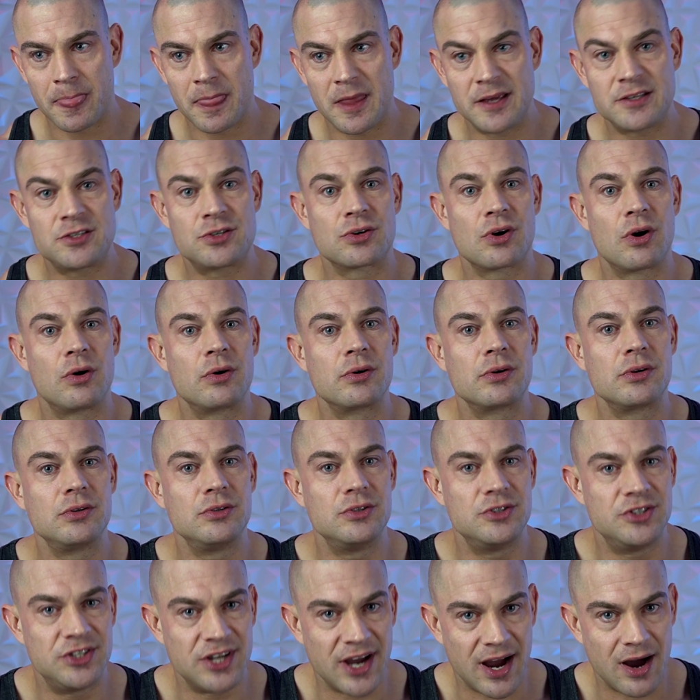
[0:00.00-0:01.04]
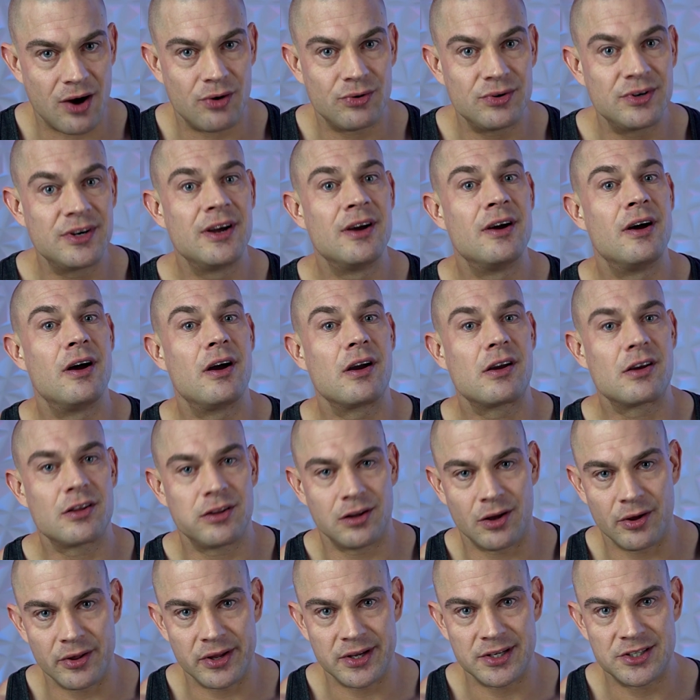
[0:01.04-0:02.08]
that you're going down a
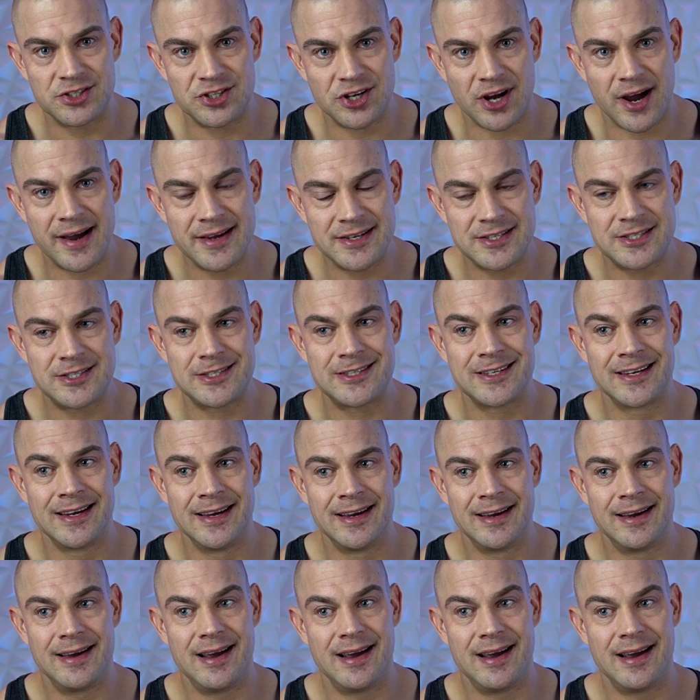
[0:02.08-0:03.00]
clothing size.